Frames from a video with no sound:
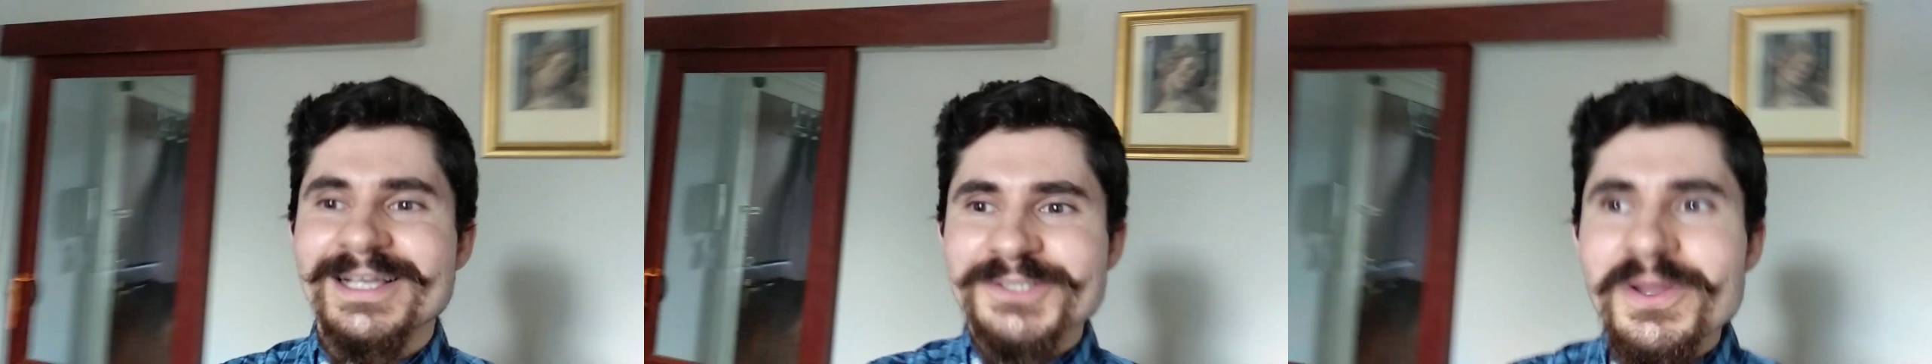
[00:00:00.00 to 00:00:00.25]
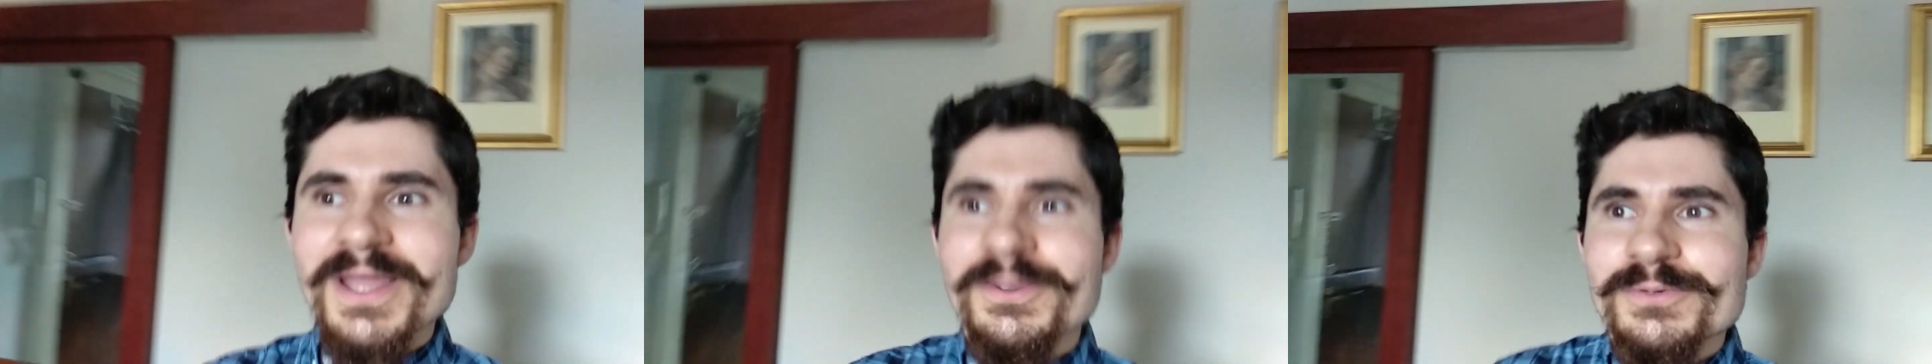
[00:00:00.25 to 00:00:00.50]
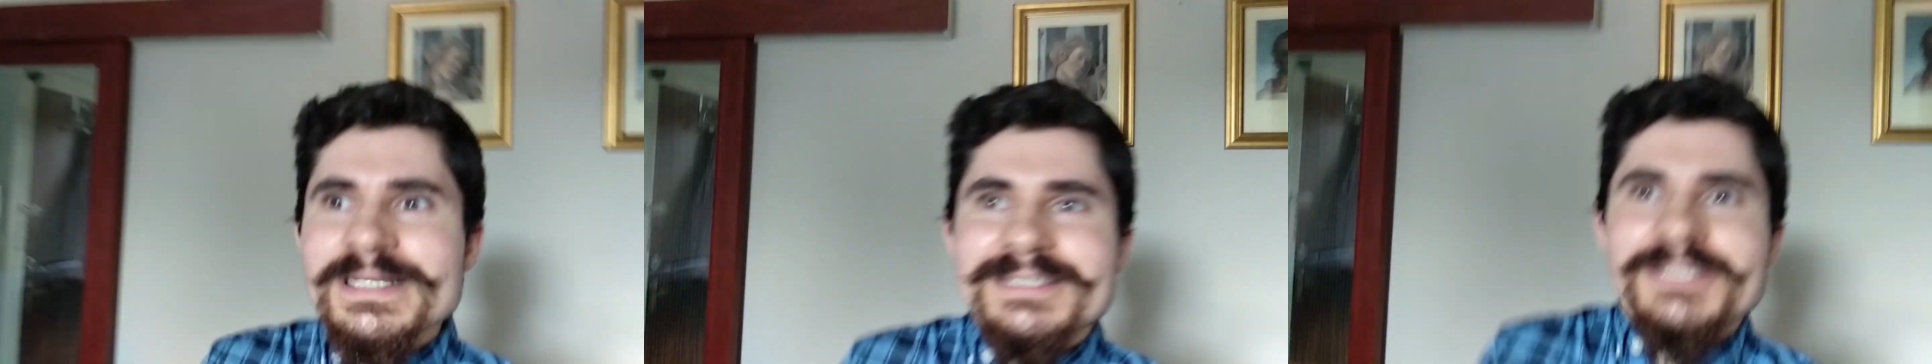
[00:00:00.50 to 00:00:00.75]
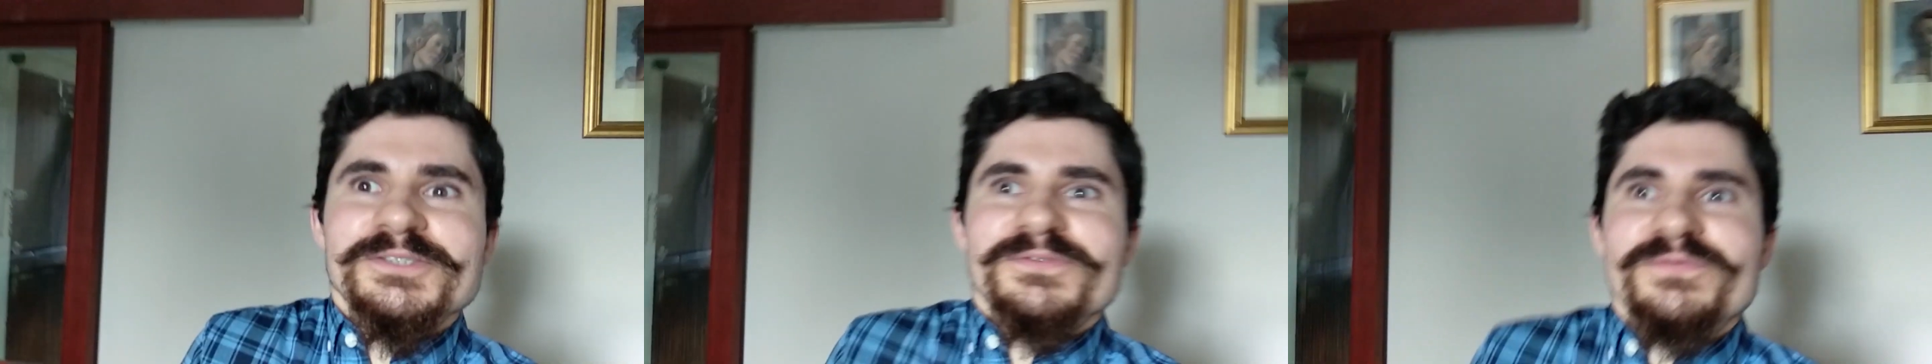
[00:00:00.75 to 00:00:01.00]
So he was
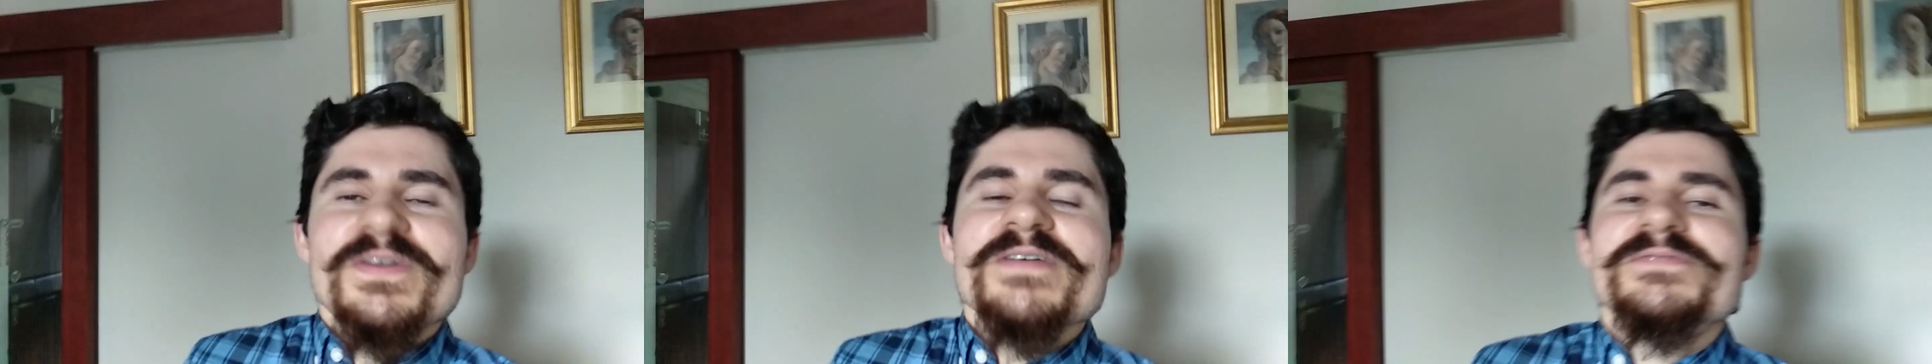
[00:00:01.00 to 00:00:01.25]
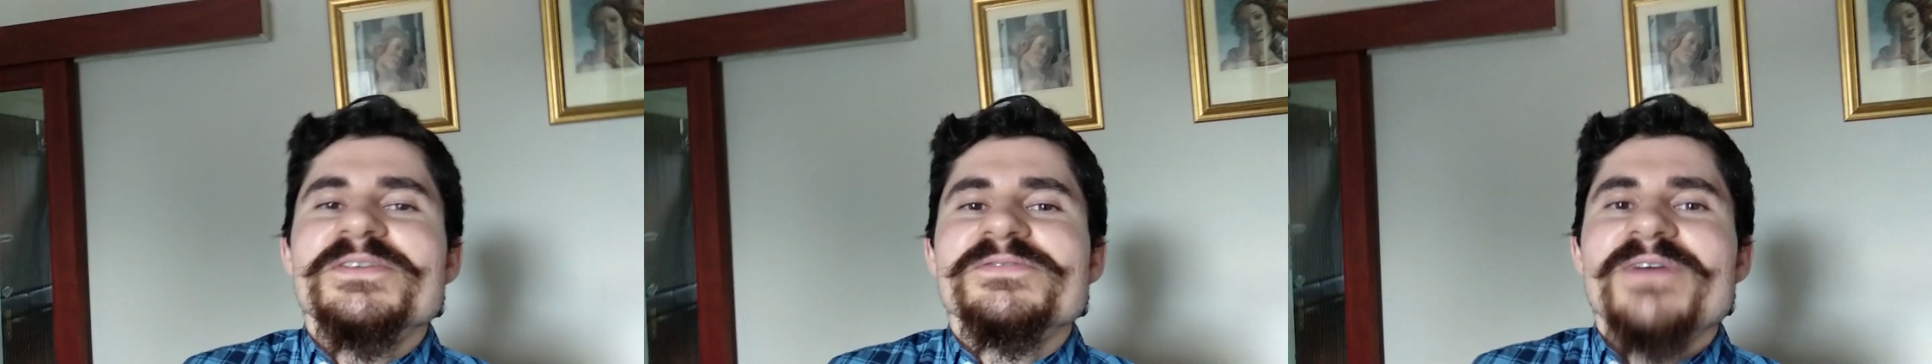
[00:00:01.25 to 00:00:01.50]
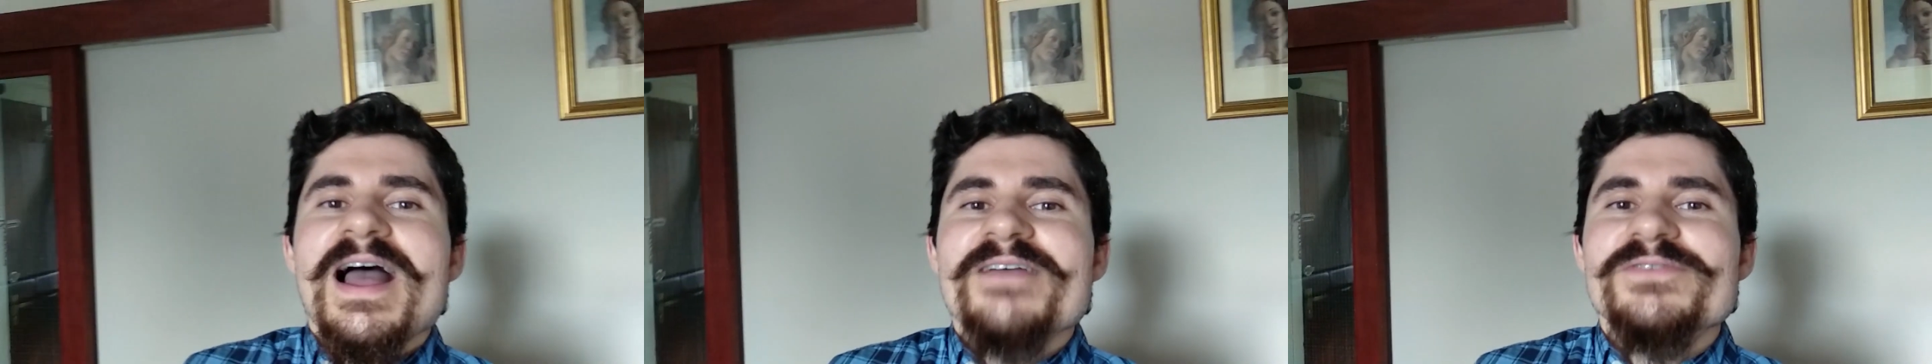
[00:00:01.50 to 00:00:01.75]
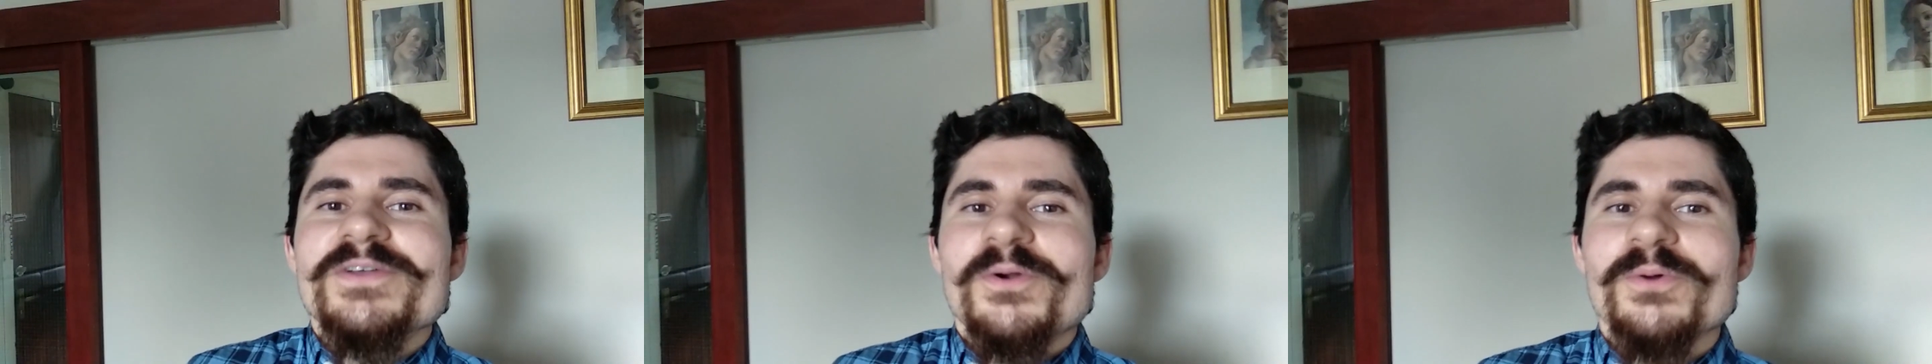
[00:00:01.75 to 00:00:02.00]
like this
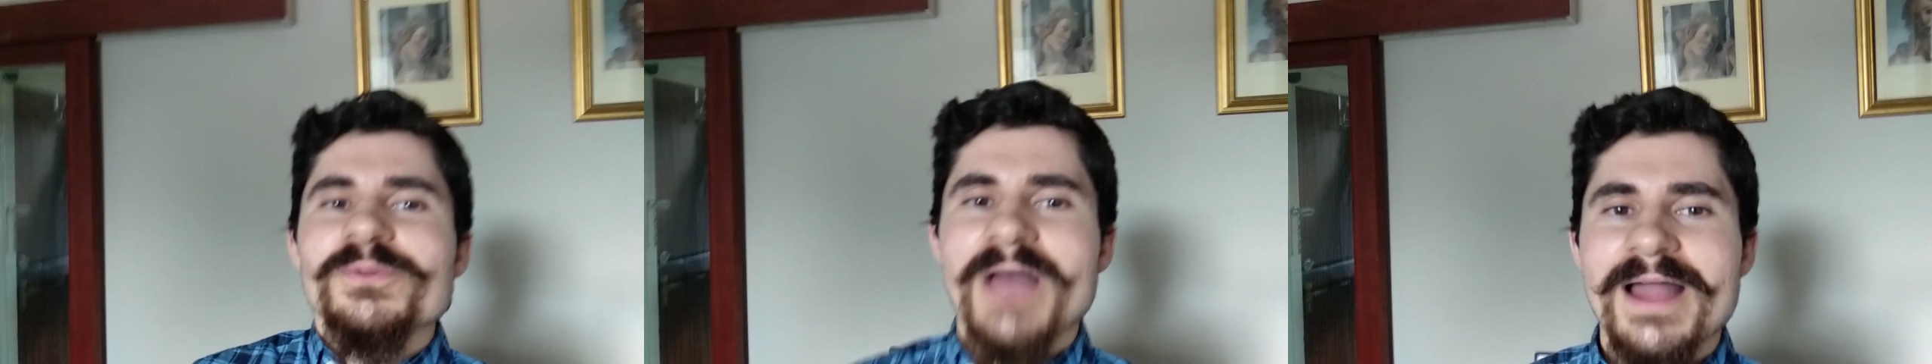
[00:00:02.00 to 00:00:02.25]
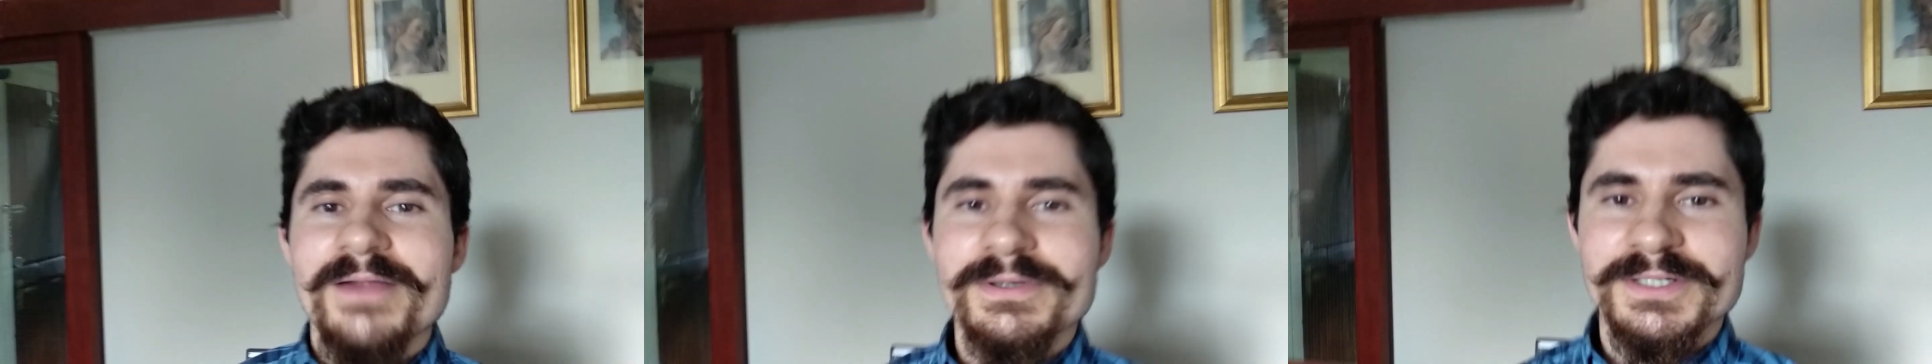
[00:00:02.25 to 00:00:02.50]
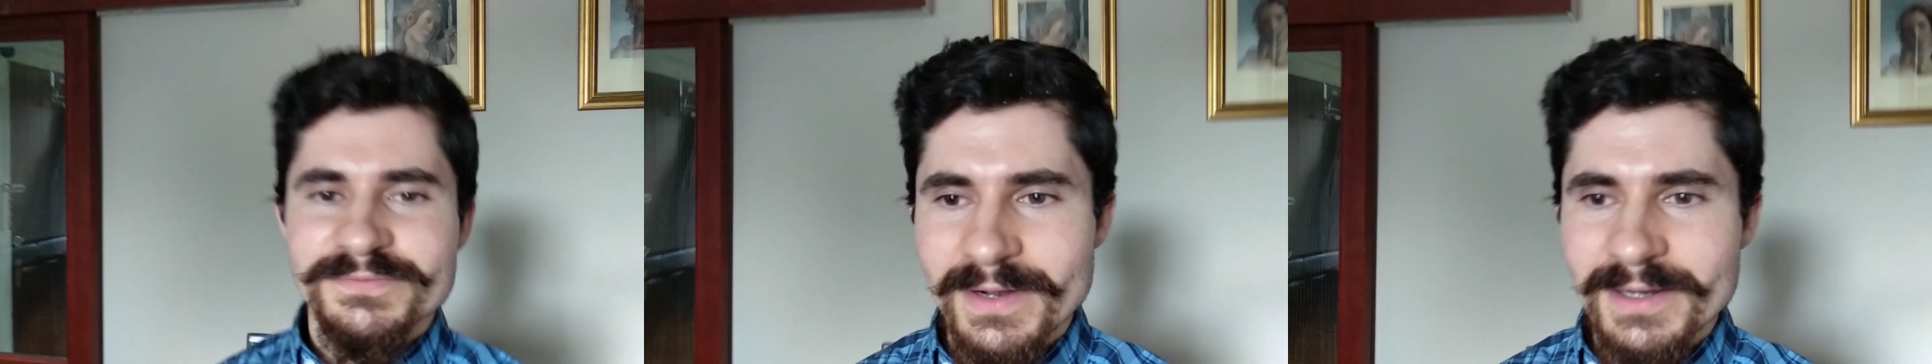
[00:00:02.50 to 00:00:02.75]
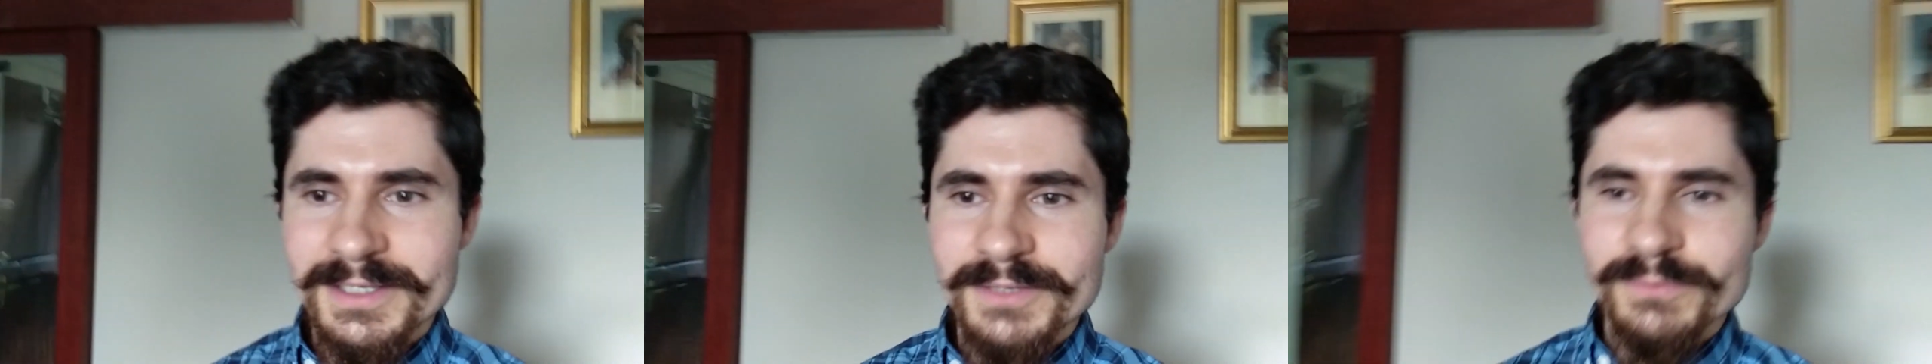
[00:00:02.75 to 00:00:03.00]
55-year-old Irish fella.